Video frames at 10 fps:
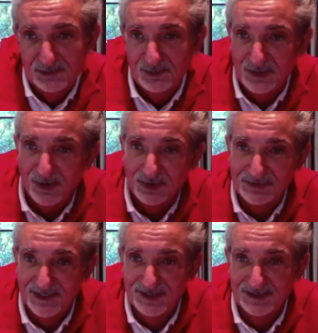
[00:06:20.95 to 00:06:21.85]
We all
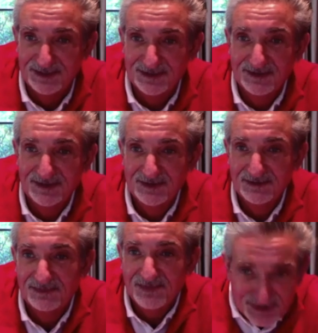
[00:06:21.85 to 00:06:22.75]
did it
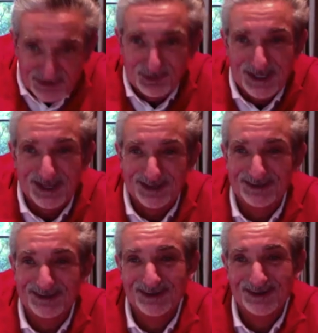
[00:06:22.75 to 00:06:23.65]
for this
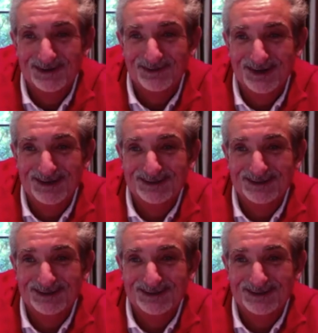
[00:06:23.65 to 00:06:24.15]
weekend, right?